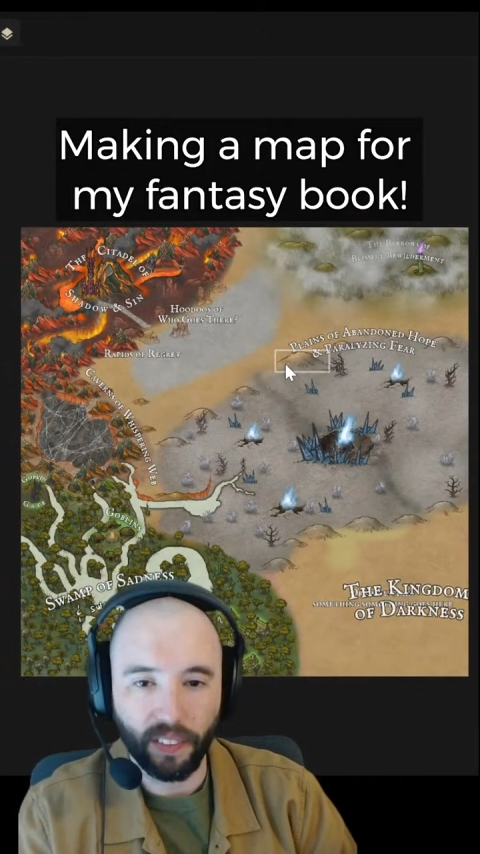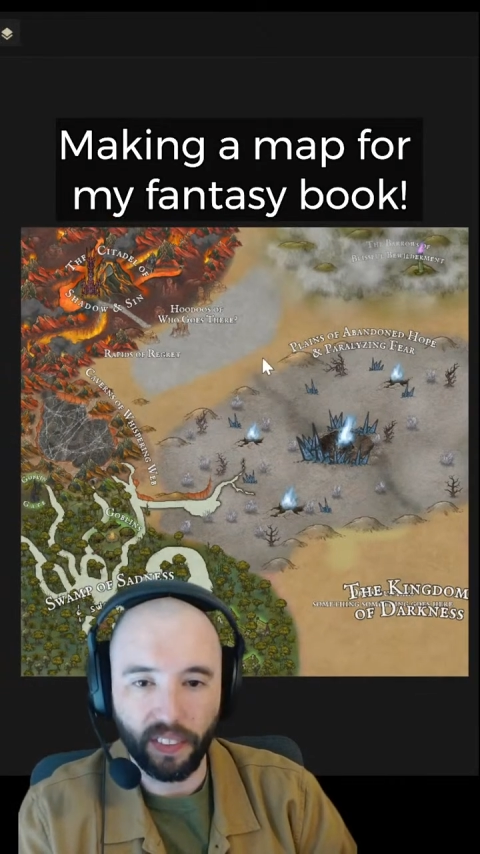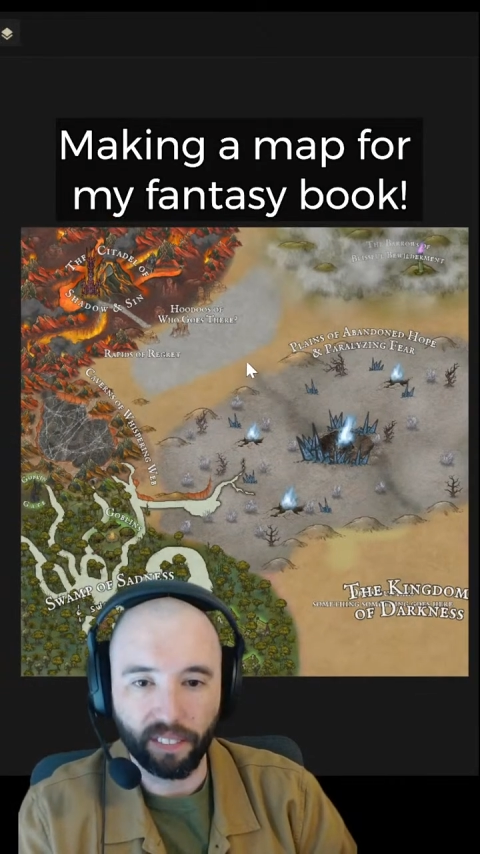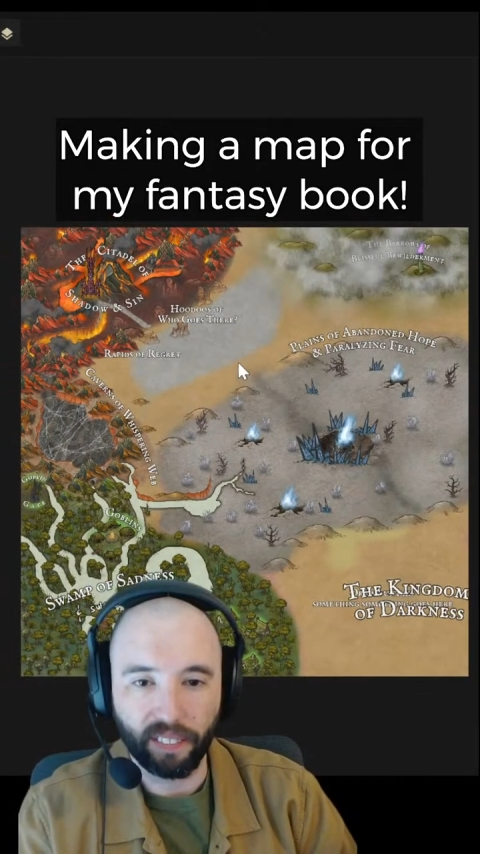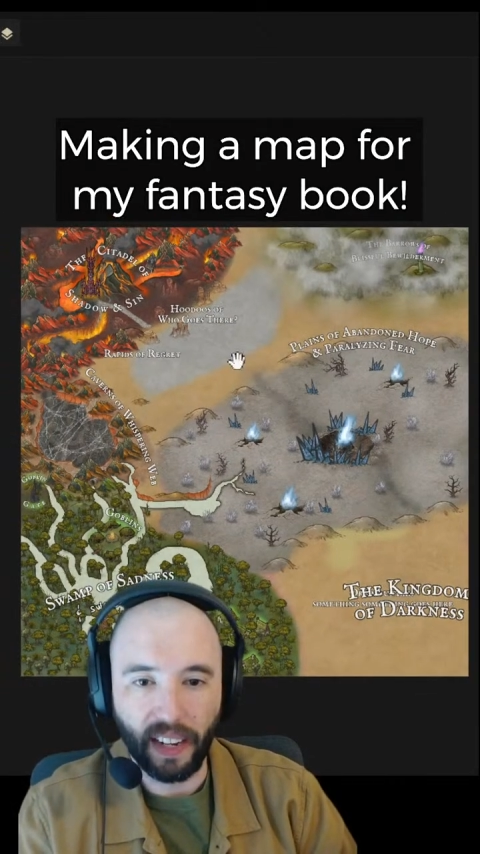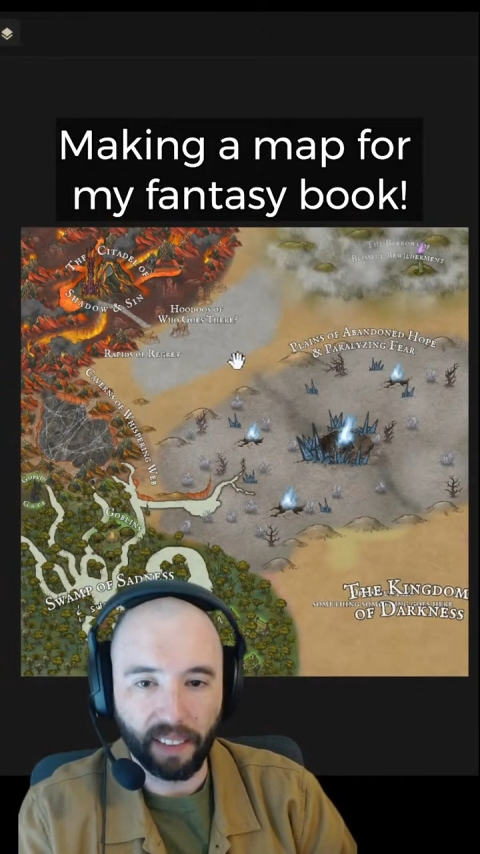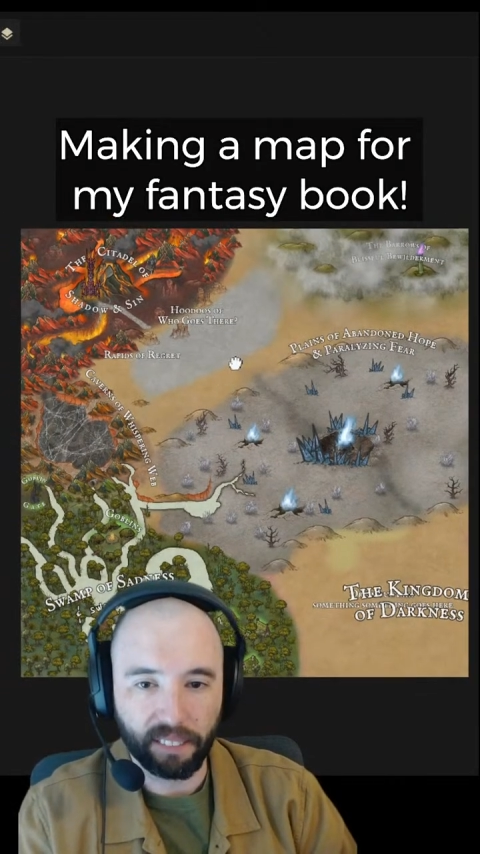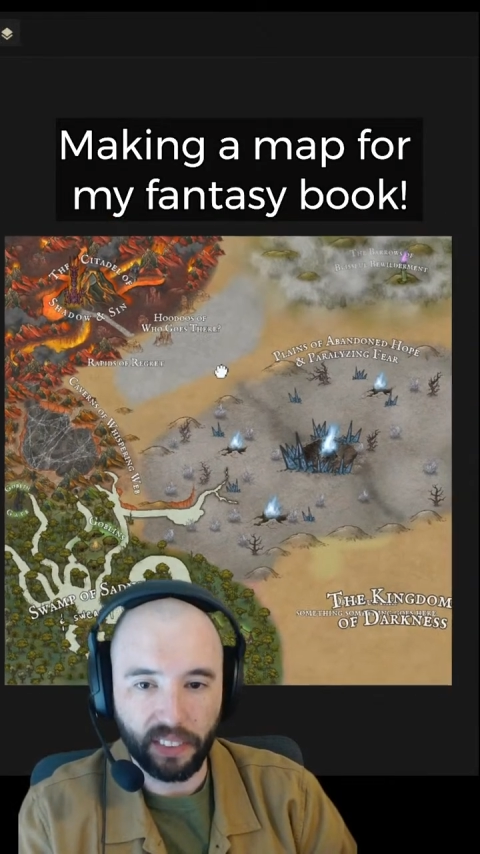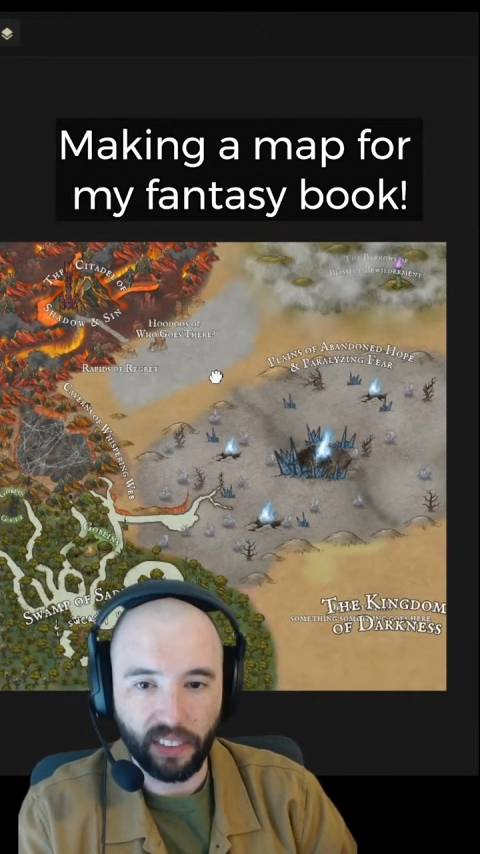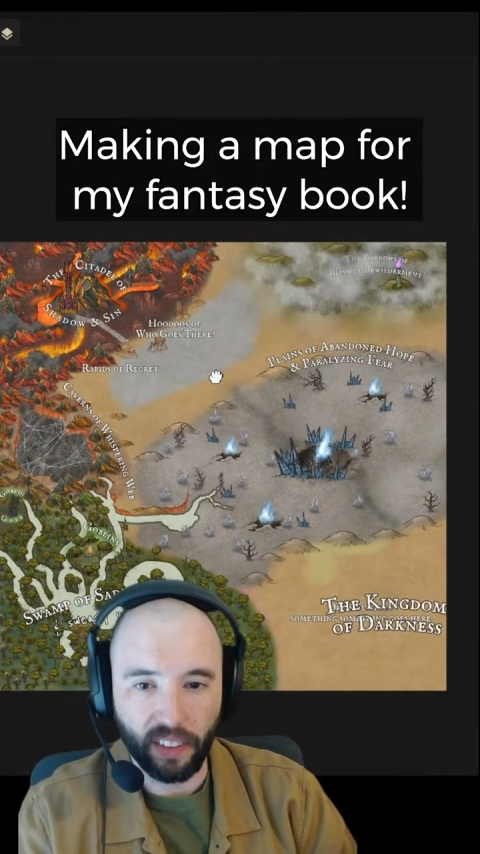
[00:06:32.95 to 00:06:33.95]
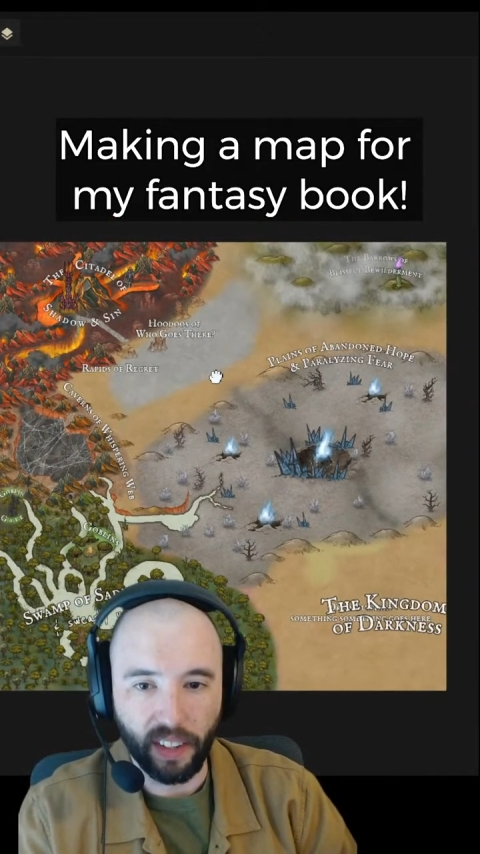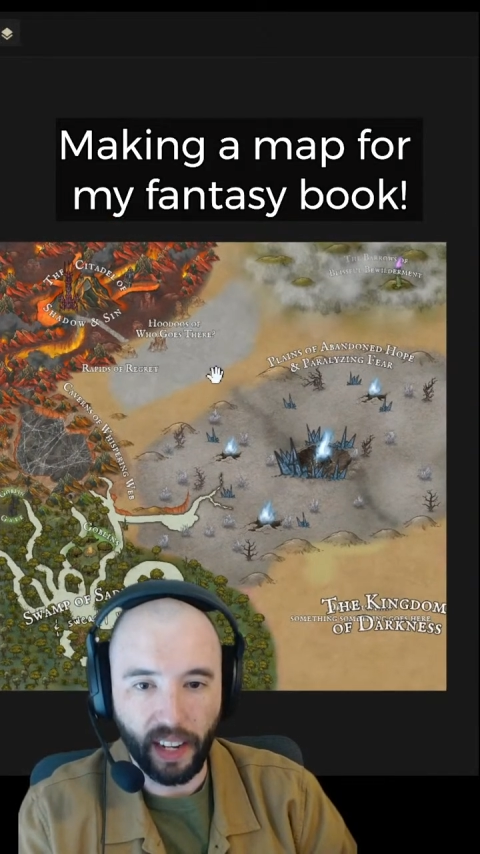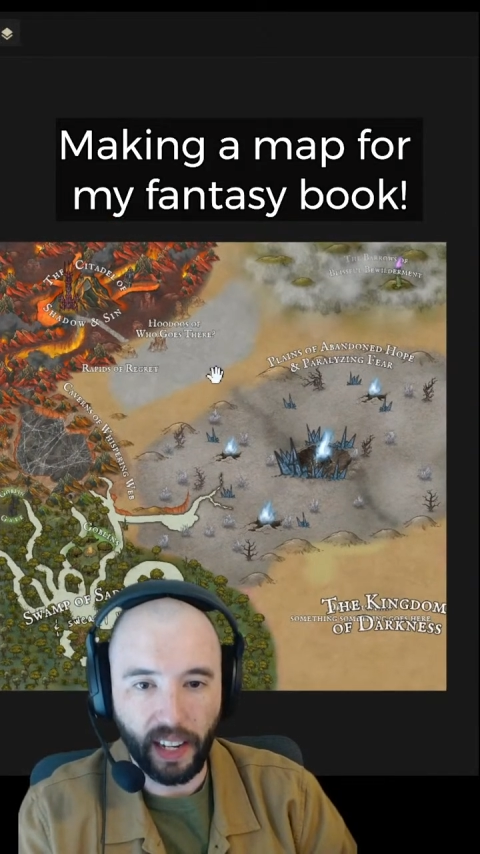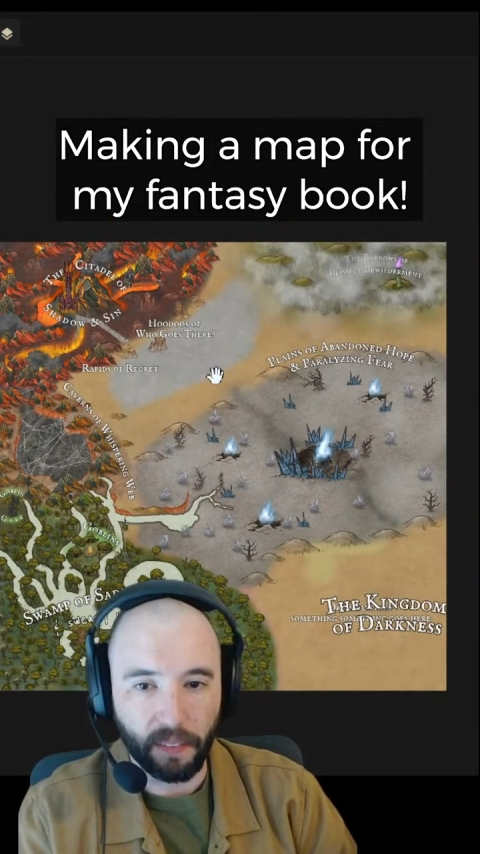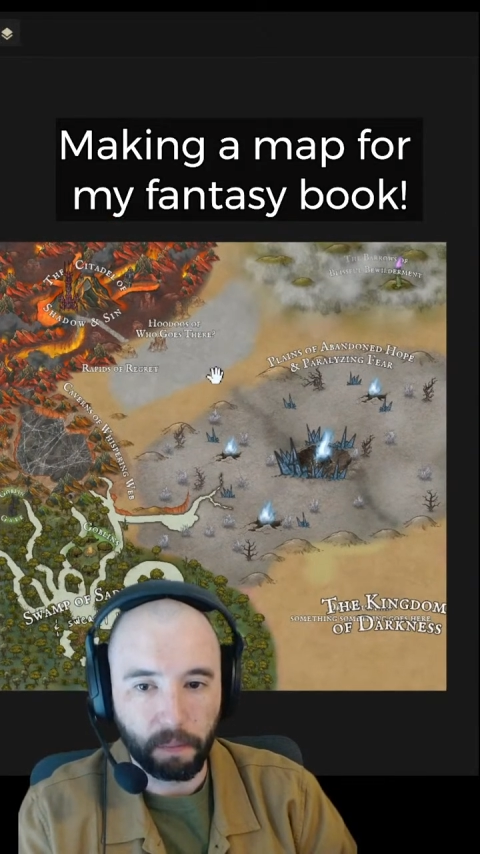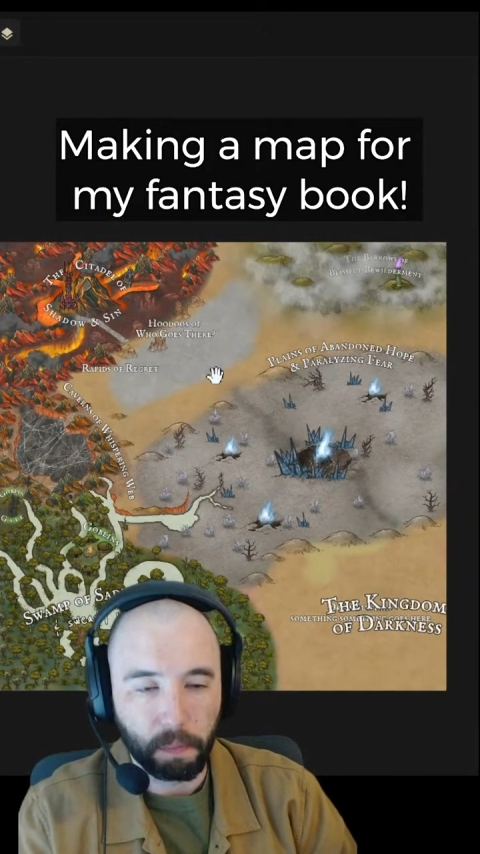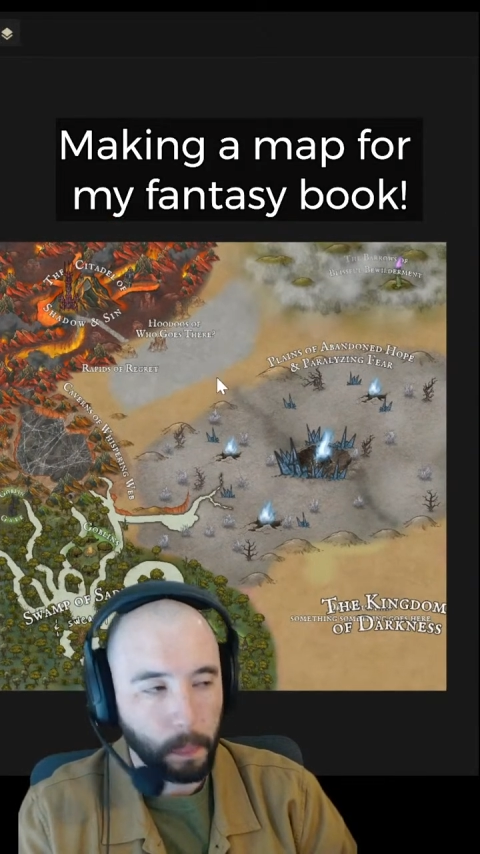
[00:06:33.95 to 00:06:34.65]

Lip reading: with the map today.